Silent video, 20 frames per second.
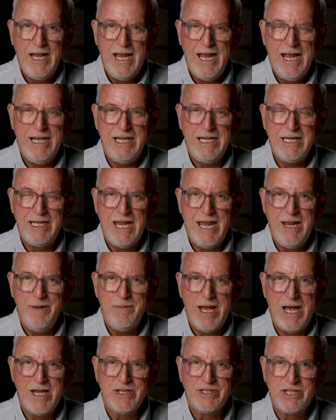and he came
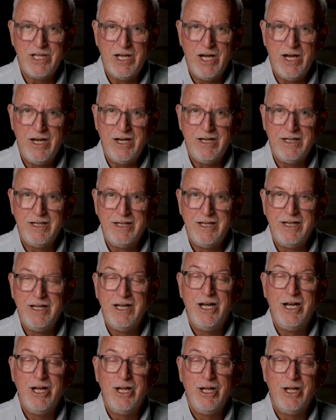as the
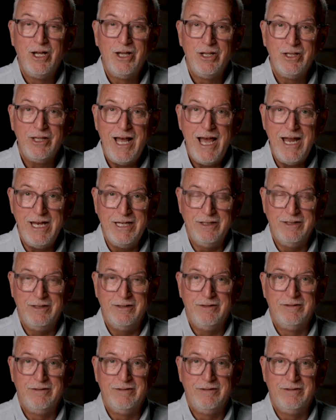light.